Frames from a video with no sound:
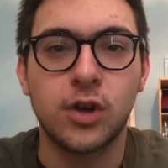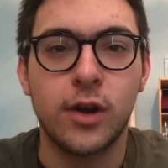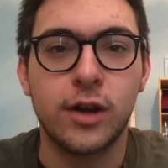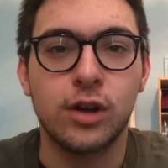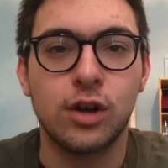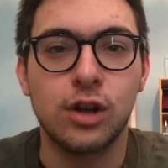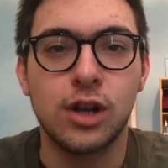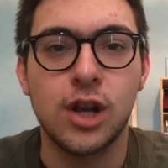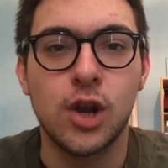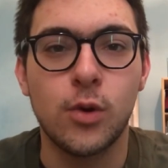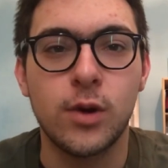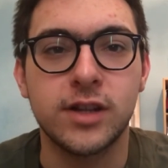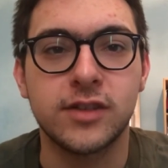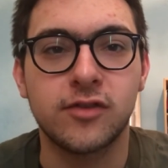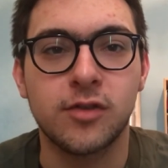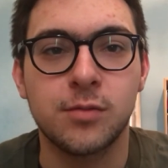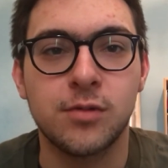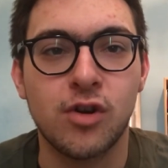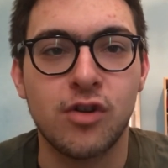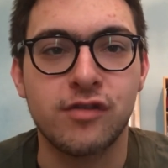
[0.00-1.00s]
going on, Lewis
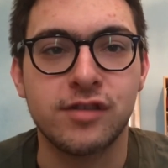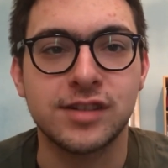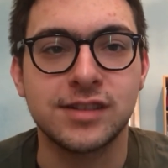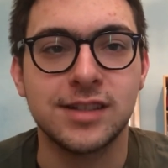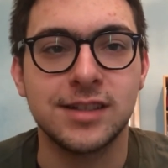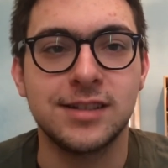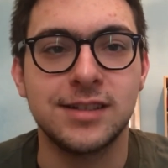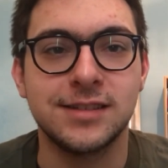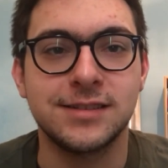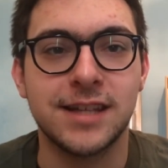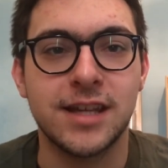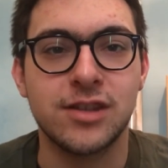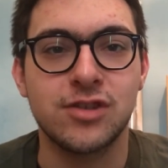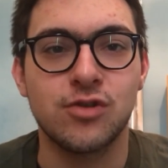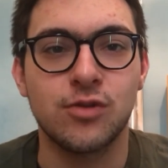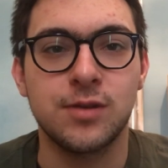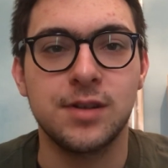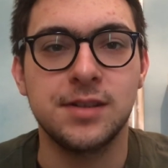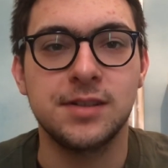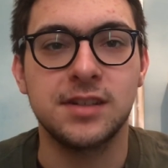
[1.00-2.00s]
from Norwich City
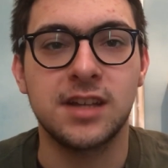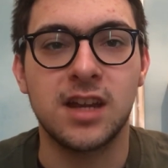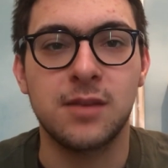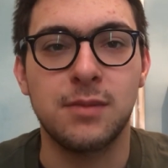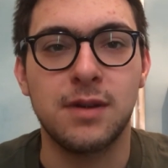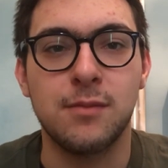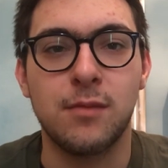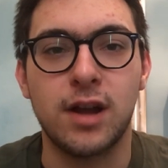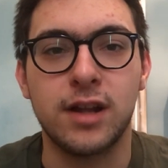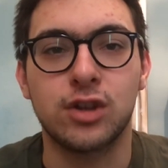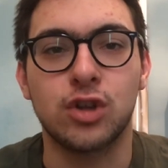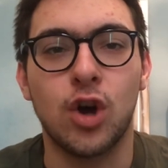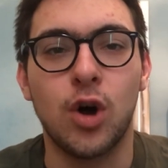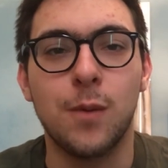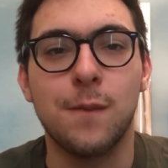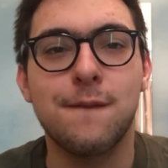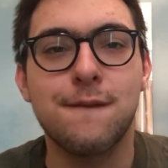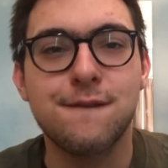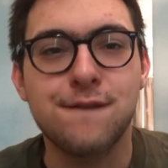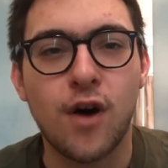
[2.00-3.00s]
Central? This is going to be my
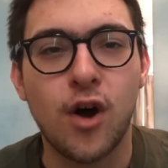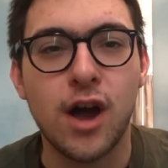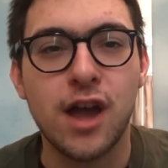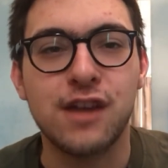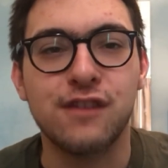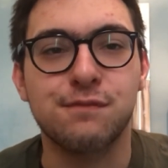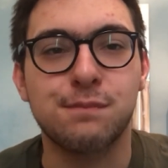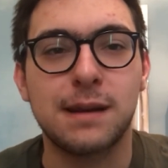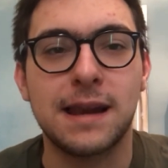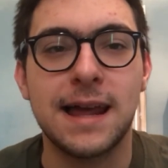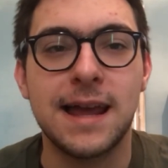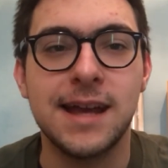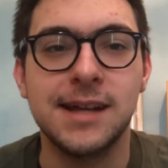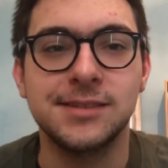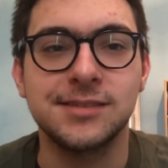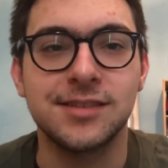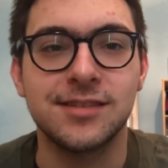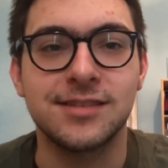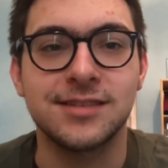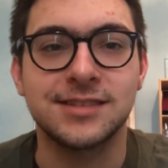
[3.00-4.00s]
top five
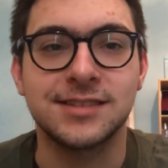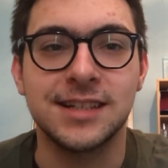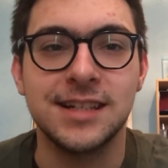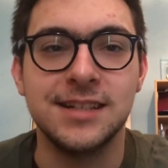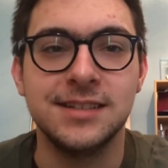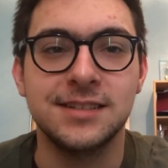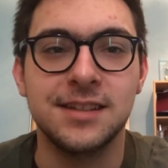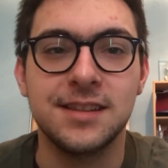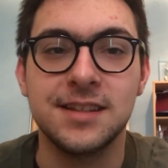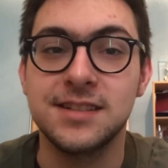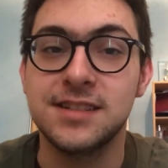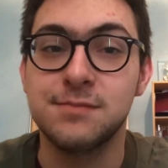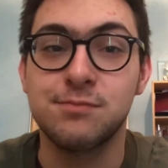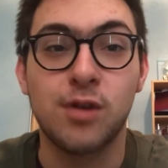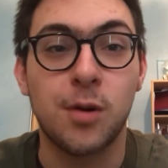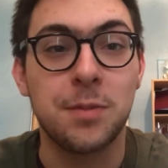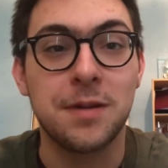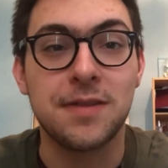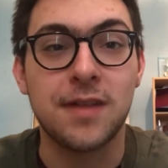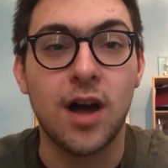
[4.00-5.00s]
players of the season. This is
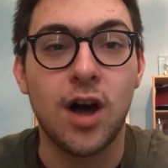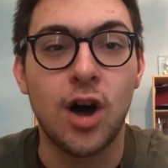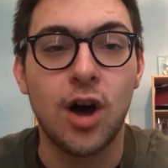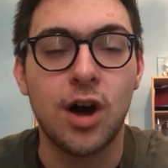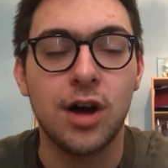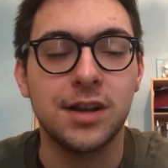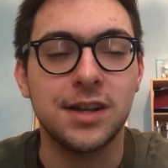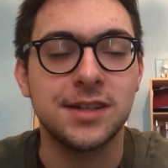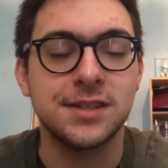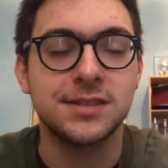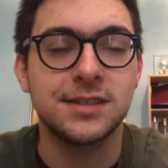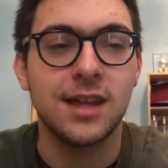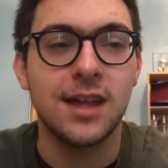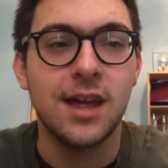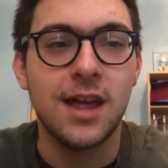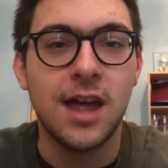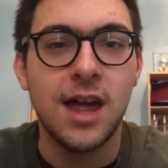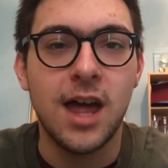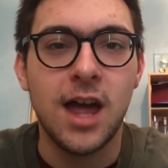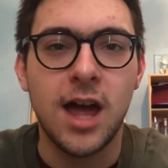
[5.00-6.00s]
probably the hardest
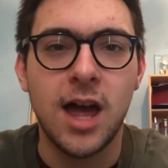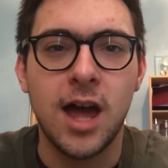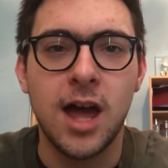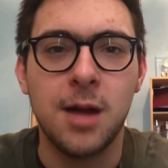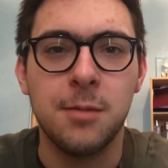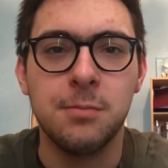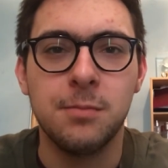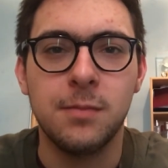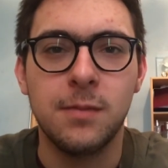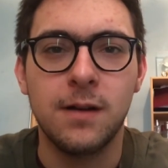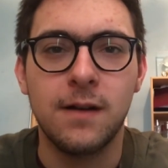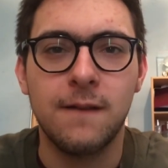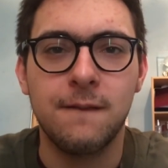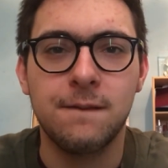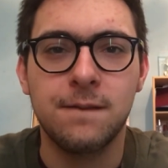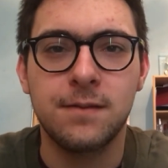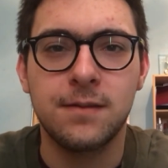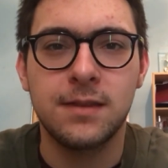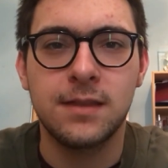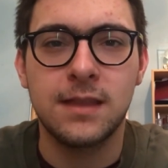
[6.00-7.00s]

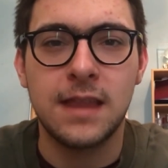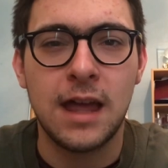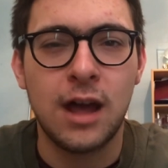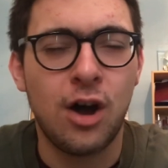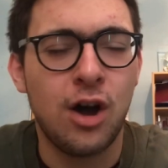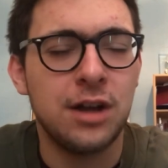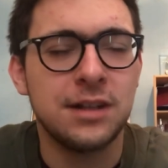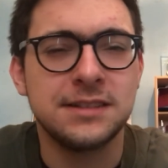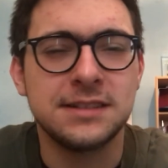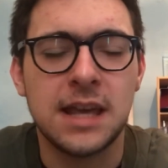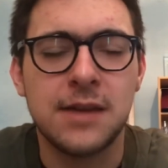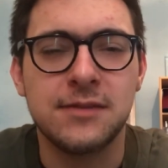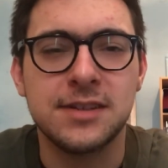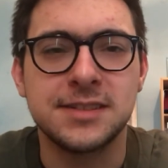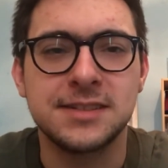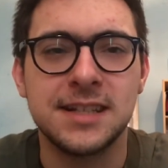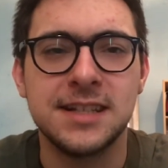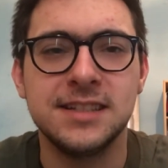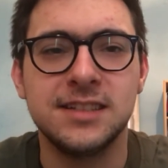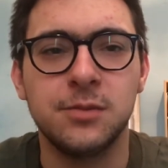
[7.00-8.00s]
ever
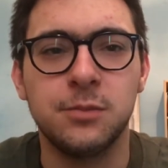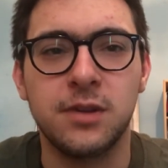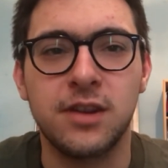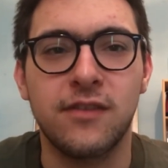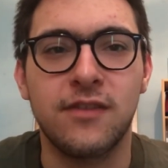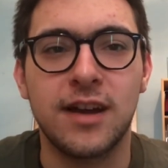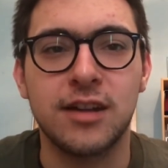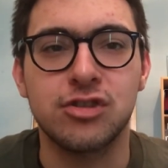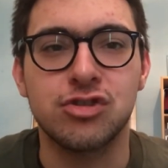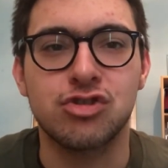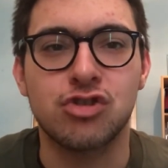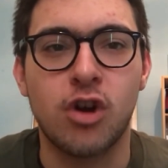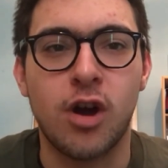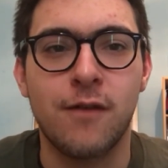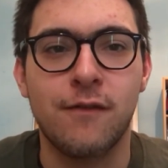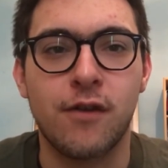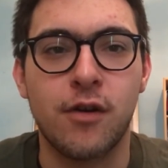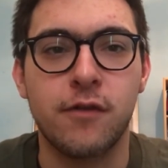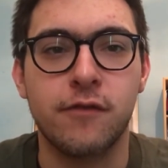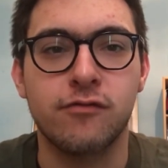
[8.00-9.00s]
season when you've had to try
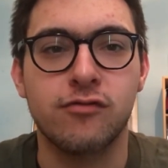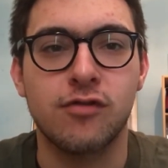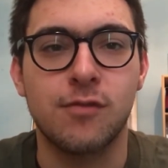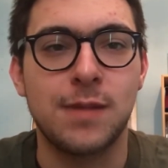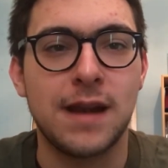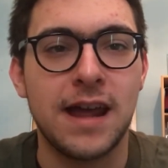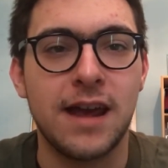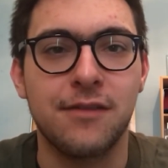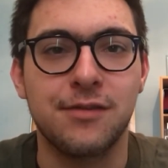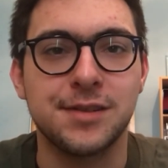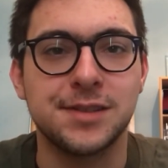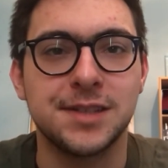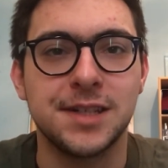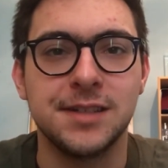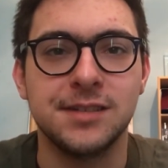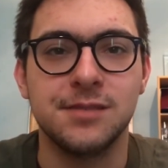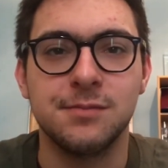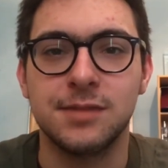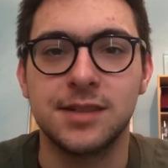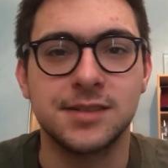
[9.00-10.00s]
and vote for a player of the
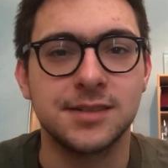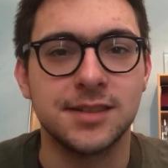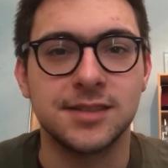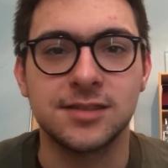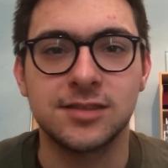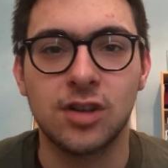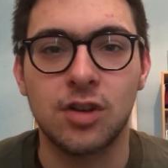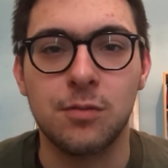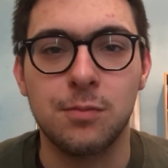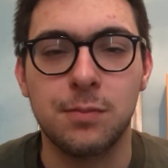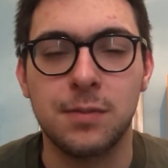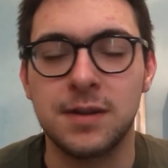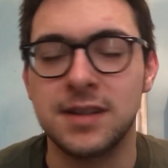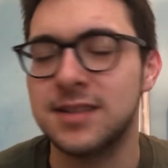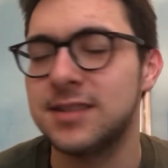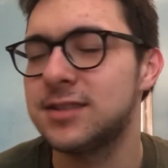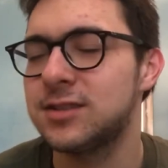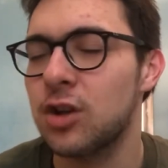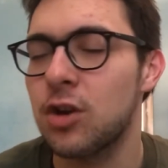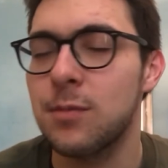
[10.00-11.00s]
season because there's
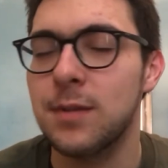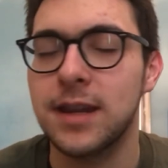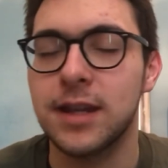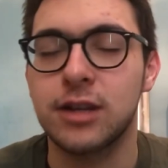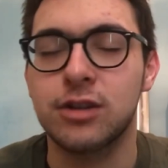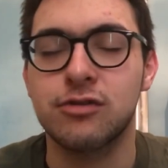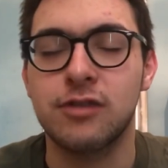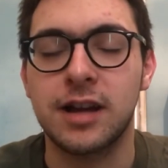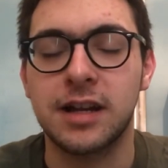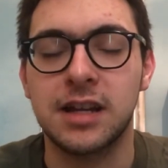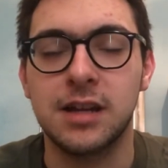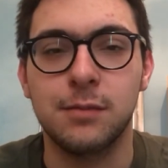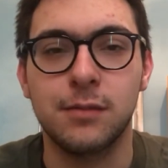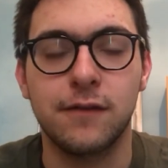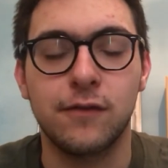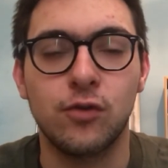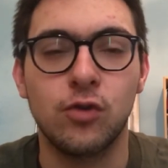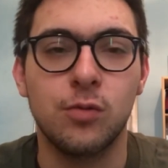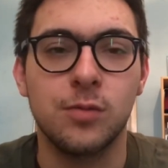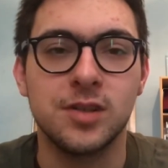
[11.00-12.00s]
been so many cracking
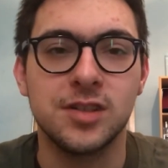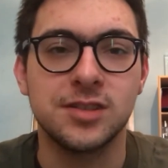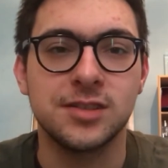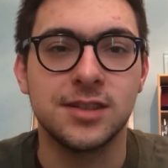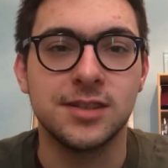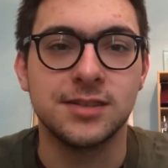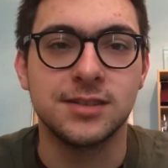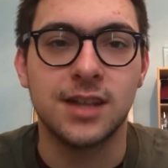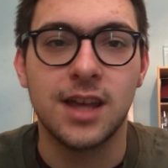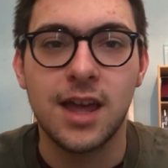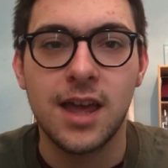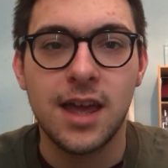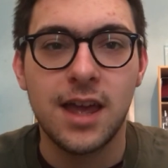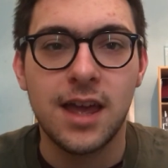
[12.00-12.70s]
performances.